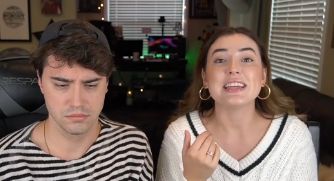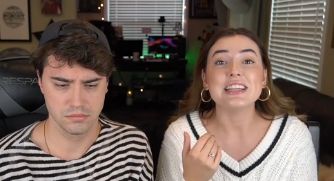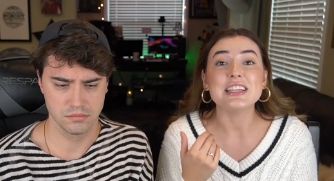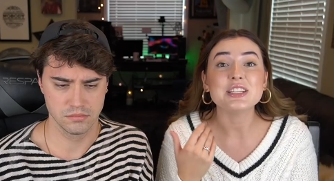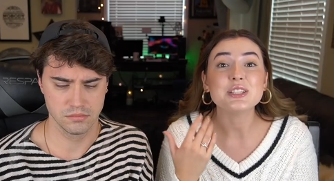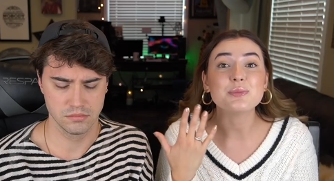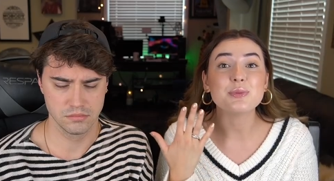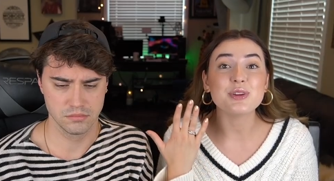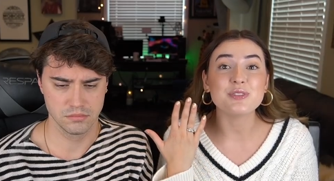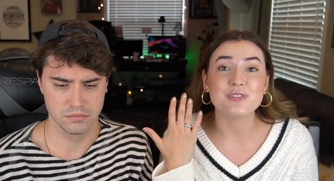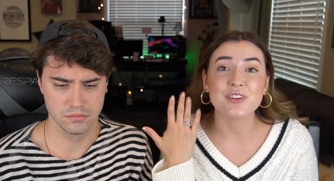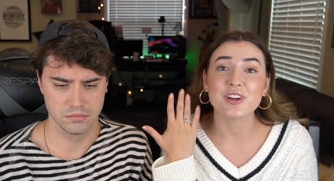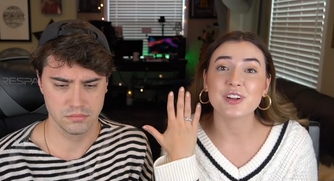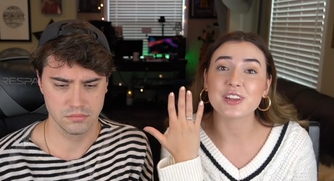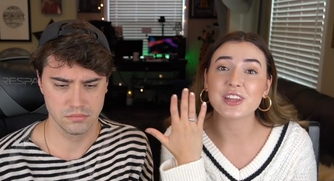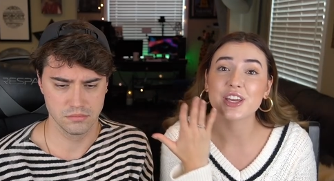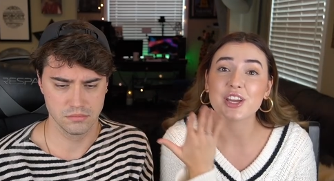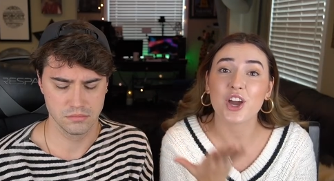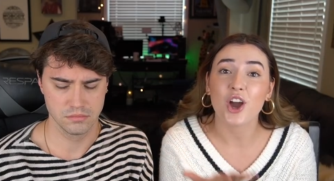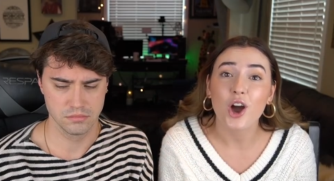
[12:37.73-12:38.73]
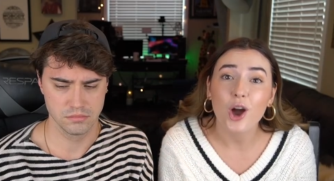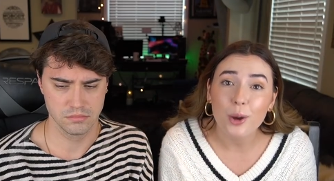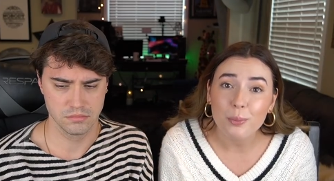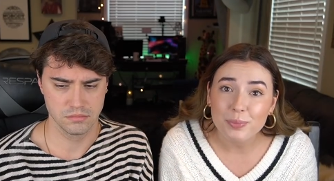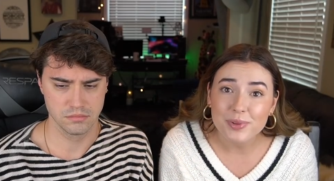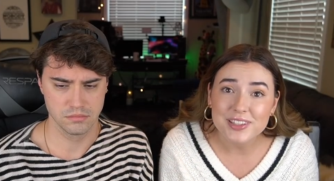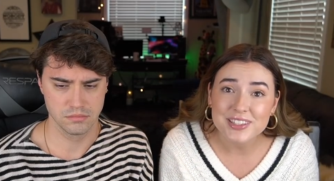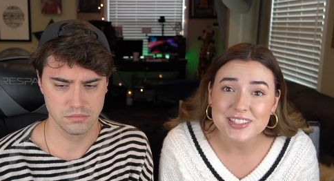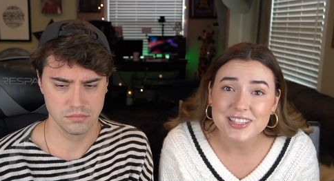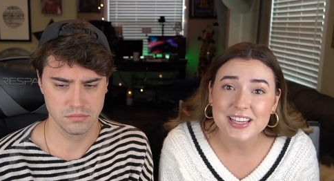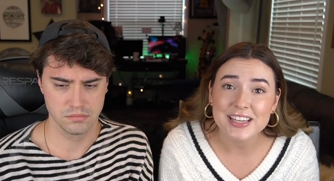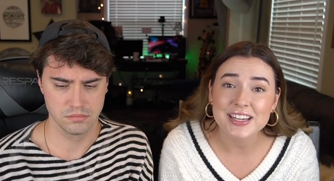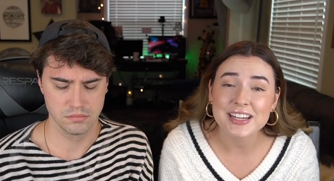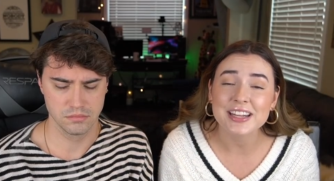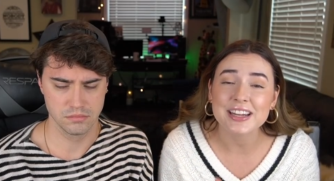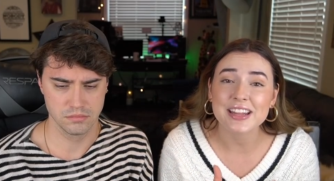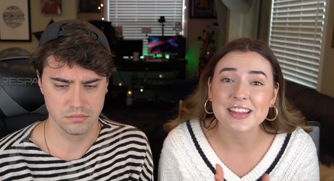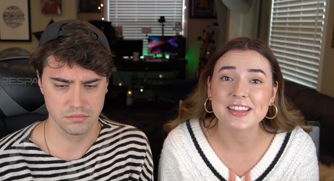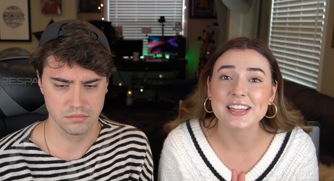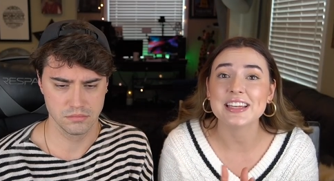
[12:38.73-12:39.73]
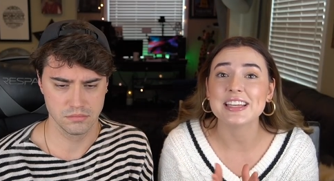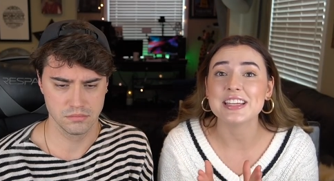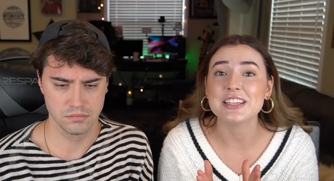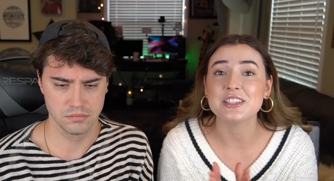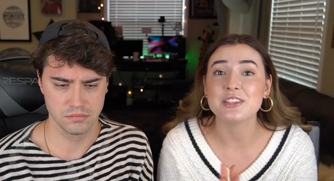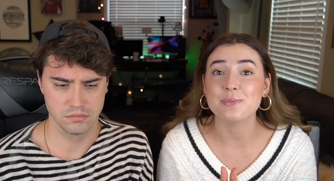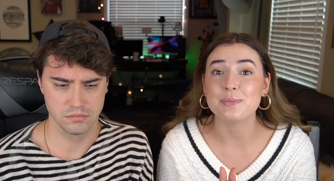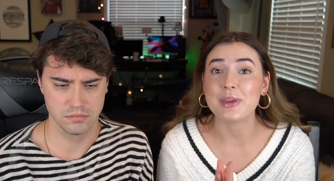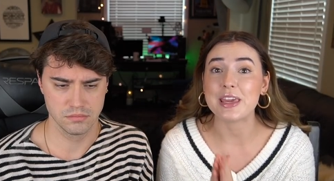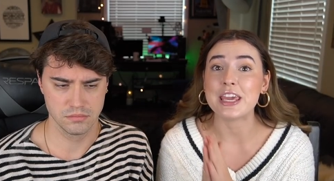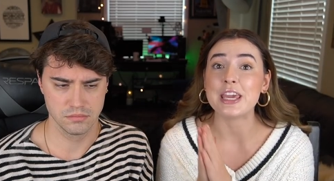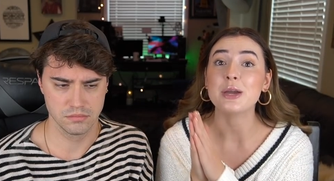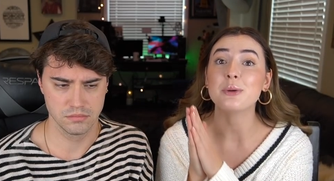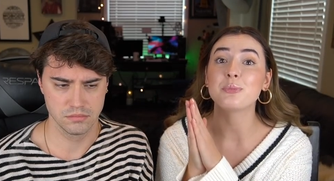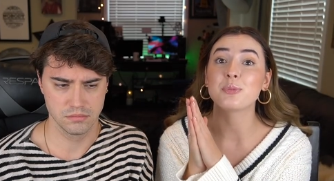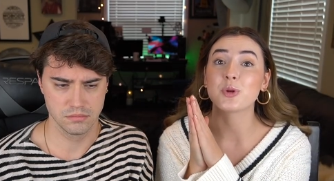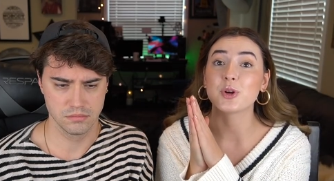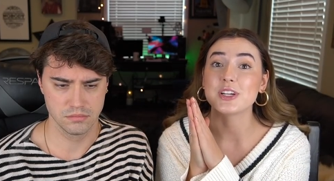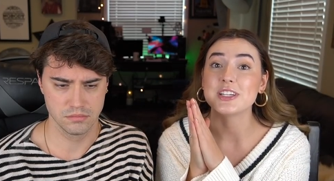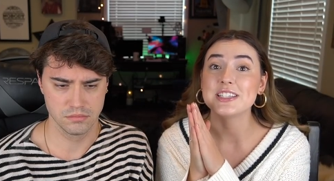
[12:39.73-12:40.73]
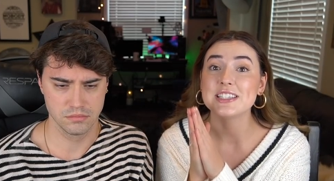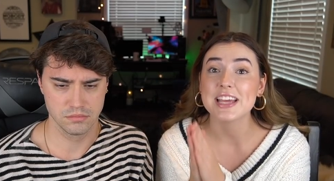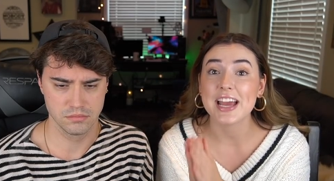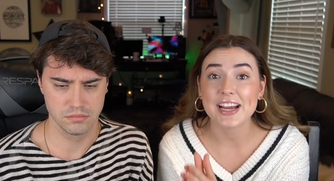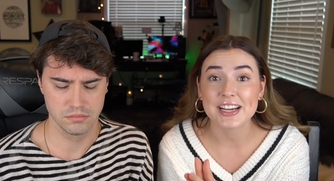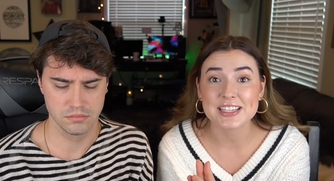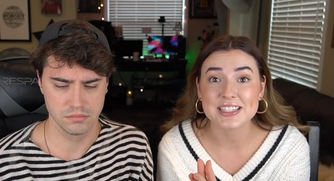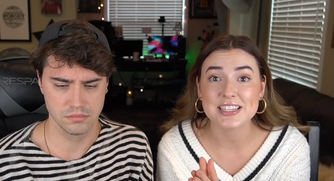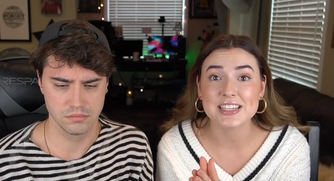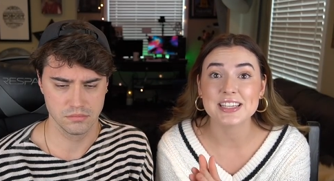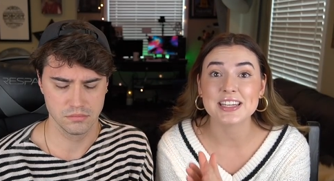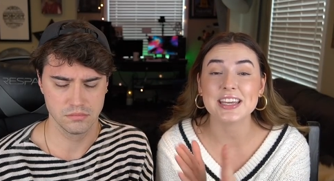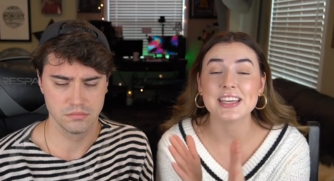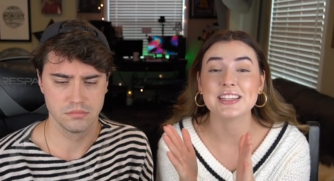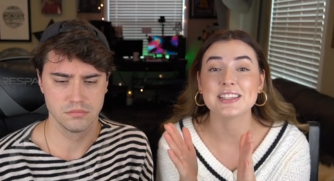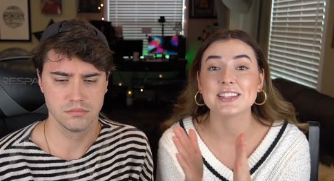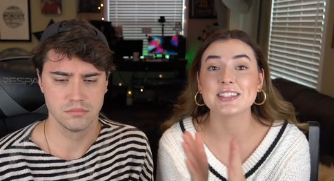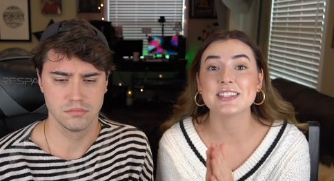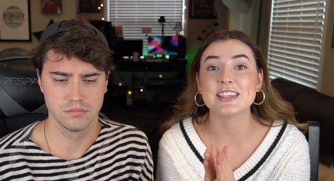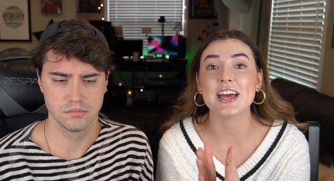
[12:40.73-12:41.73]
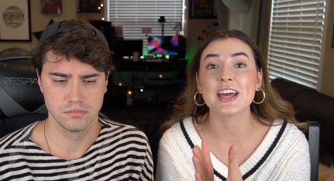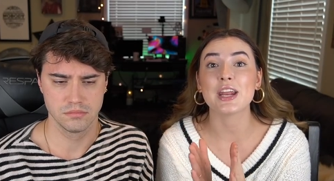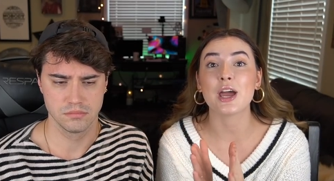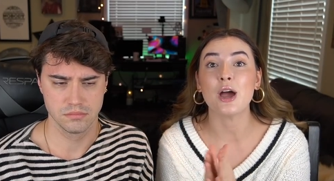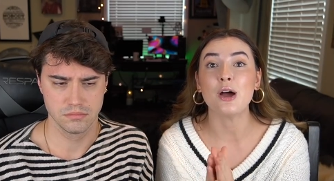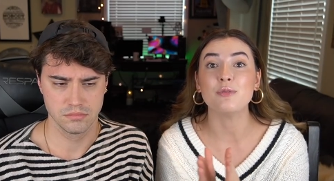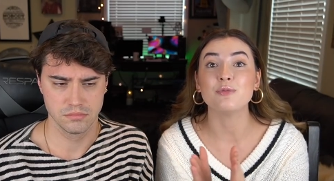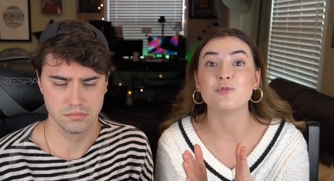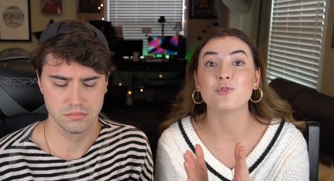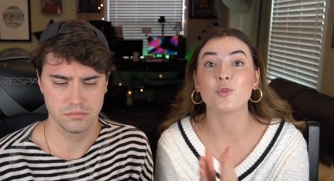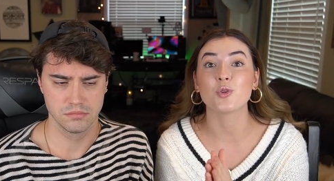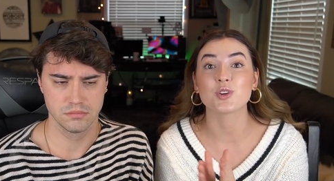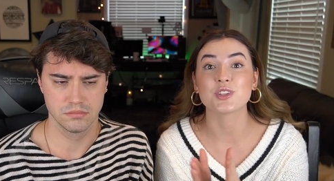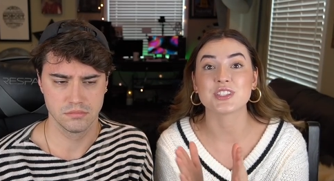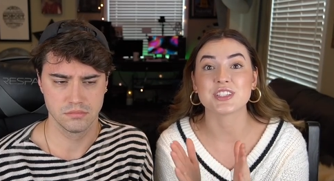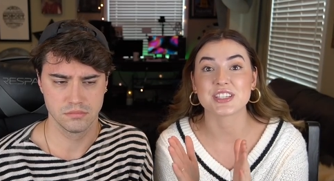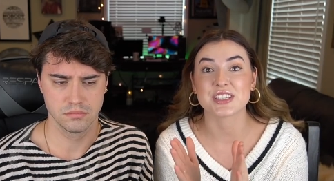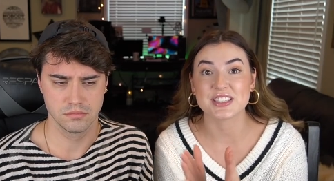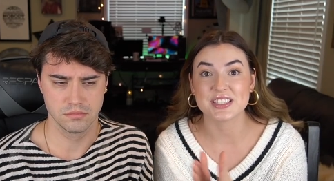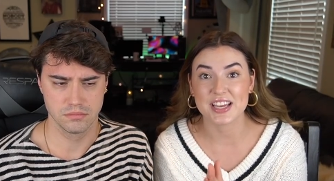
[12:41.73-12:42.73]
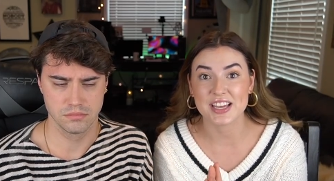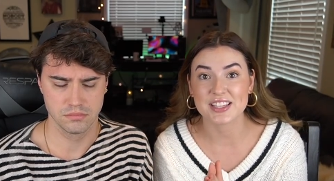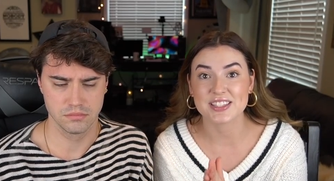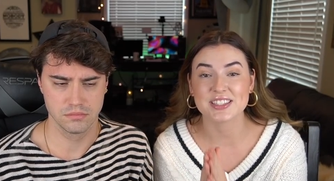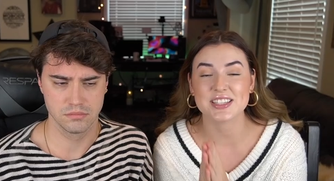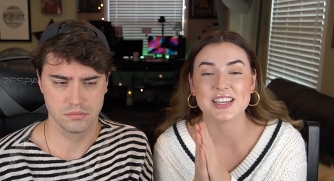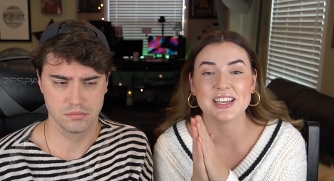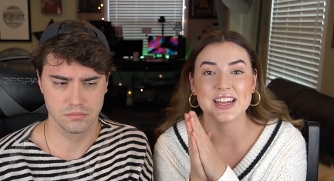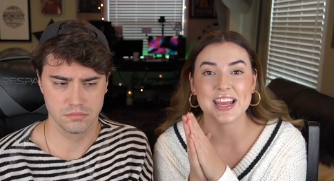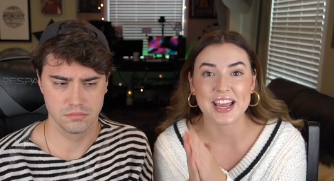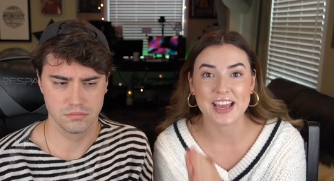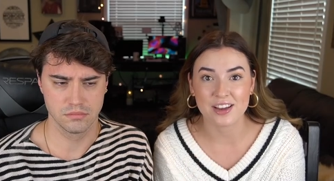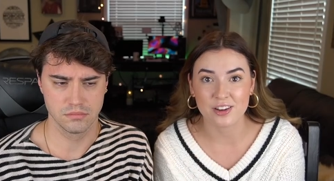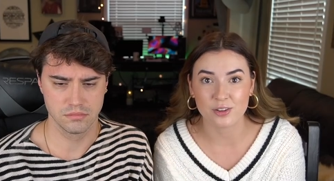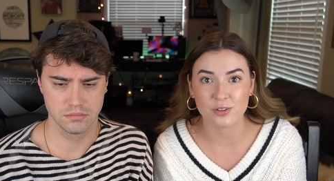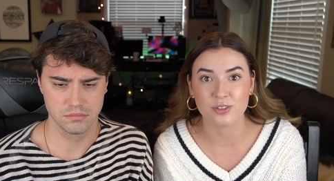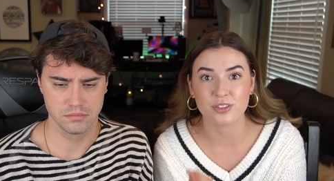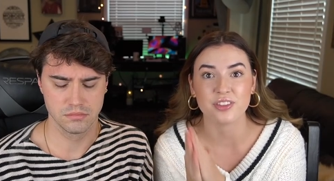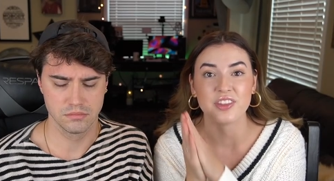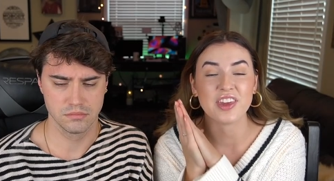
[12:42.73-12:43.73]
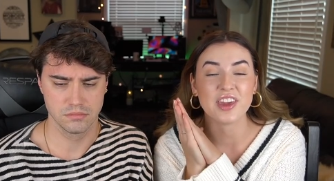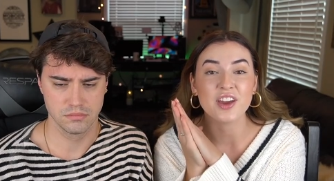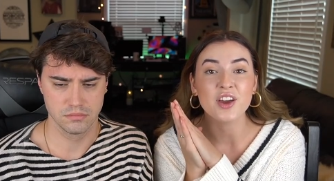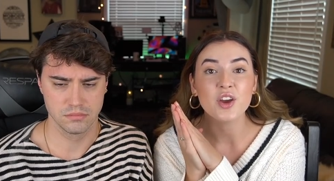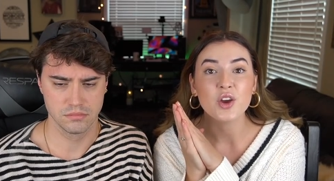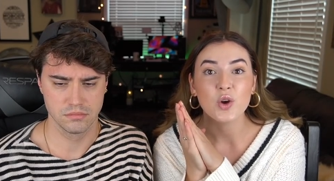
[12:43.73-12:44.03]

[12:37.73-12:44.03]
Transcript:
Speaker 1: They need to be fairly compensated and they need to be protected and set up for success in a healthy